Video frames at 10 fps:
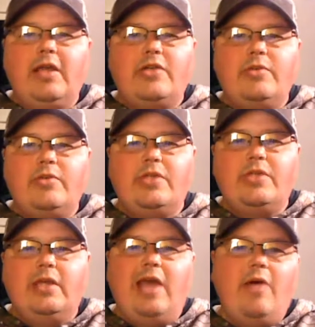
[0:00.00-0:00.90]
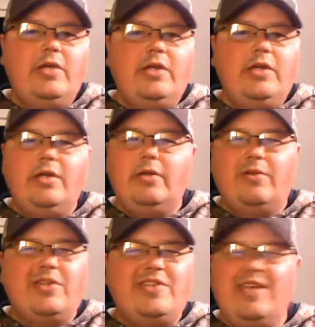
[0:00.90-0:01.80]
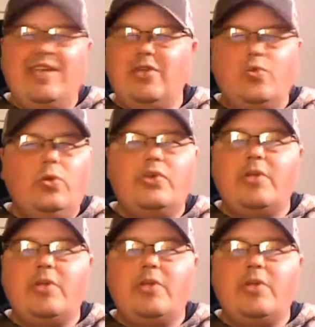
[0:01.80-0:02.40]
guess it was the county or the city's rule